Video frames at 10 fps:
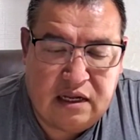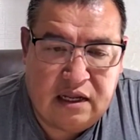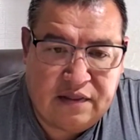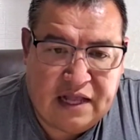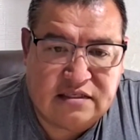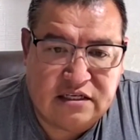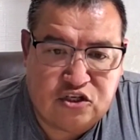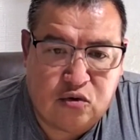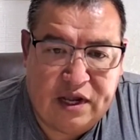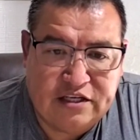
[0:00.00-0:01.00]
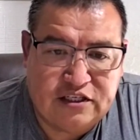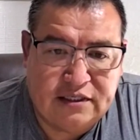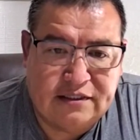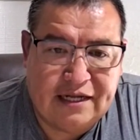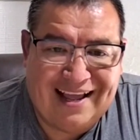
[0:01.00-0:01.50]
in that
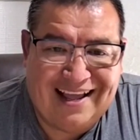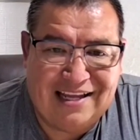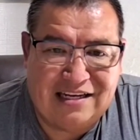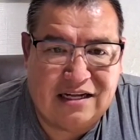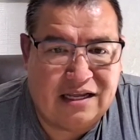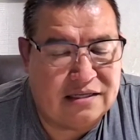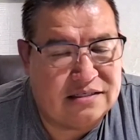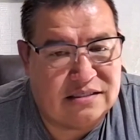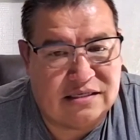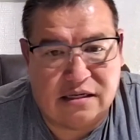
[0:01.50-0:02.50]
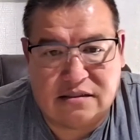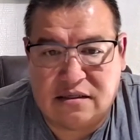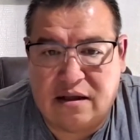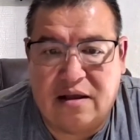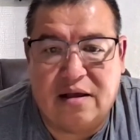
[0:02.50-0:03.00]
situation, and it's just
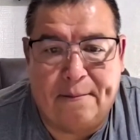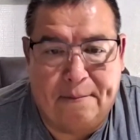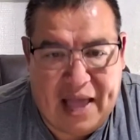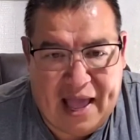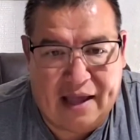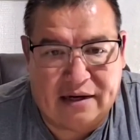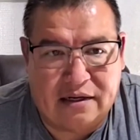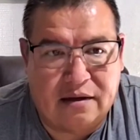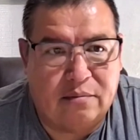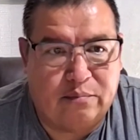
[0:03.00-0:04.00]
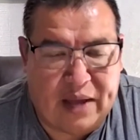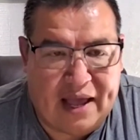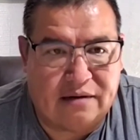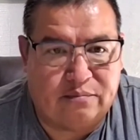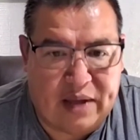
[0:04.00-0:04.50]
bad,
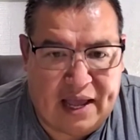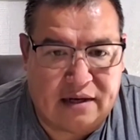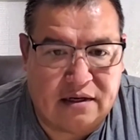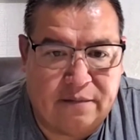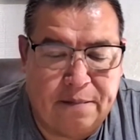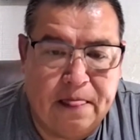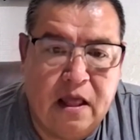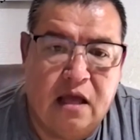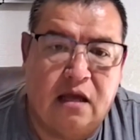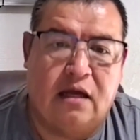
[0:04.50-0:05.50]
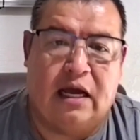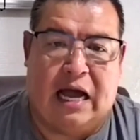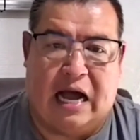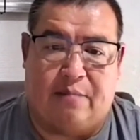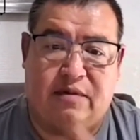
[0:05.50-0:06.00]
bad, bad.
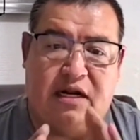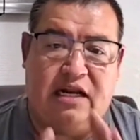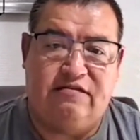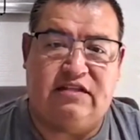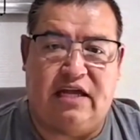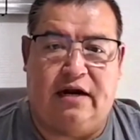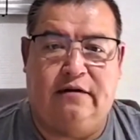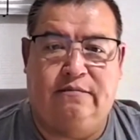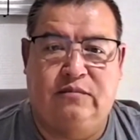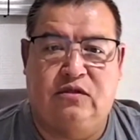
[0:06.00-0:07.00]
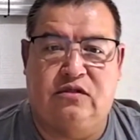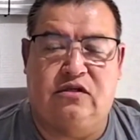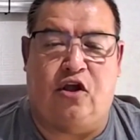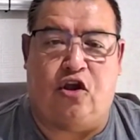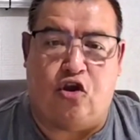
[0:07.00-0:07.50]
I'm going to leave it there.
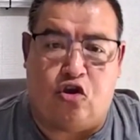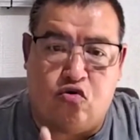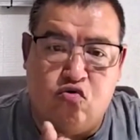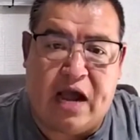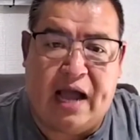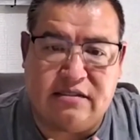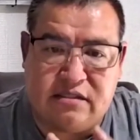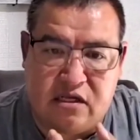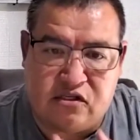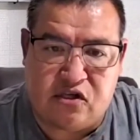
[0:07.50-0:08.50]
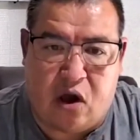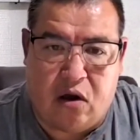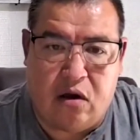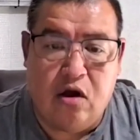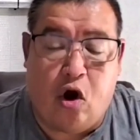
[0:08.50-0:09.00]
You guys
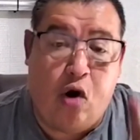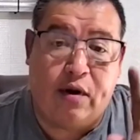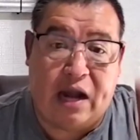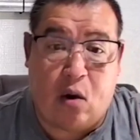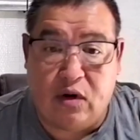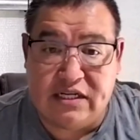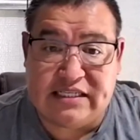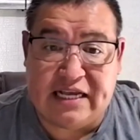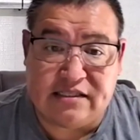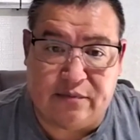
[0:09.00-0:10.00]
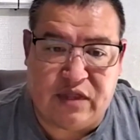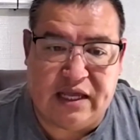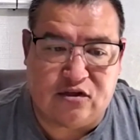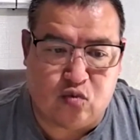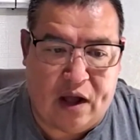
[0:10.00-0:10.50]
saw. Oh, and I want to say
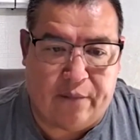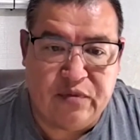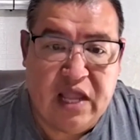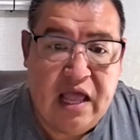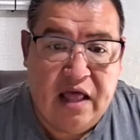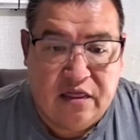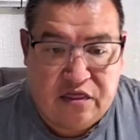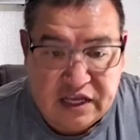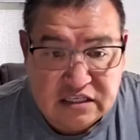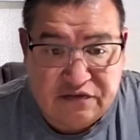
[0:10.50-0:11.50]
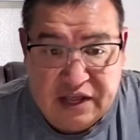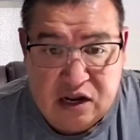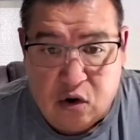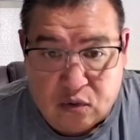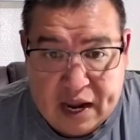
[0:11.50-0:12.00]
something as well. This
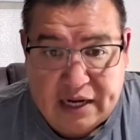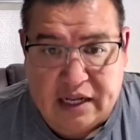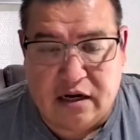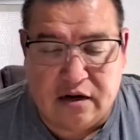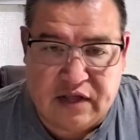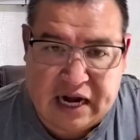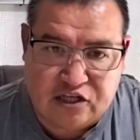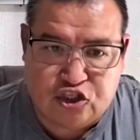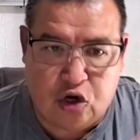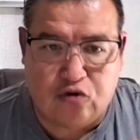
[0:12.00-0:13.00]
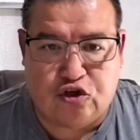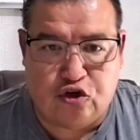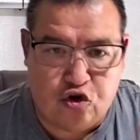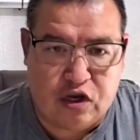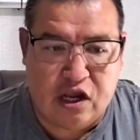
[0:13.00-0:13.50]
video right here that I showed you,
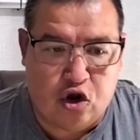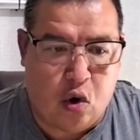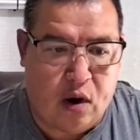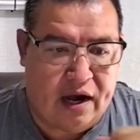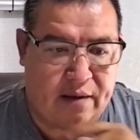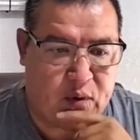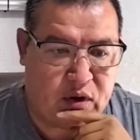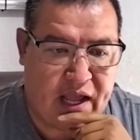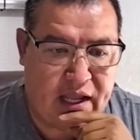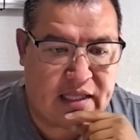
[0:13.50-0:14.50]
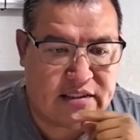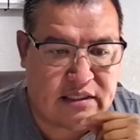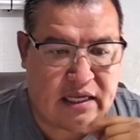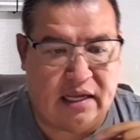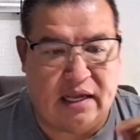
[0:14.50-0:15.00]
you can go up, okay?
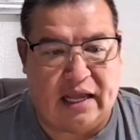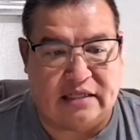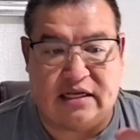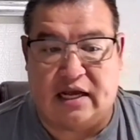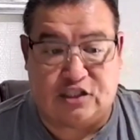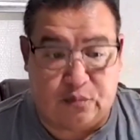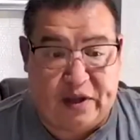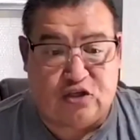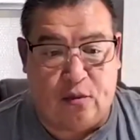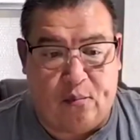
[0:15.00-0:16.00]
It's a special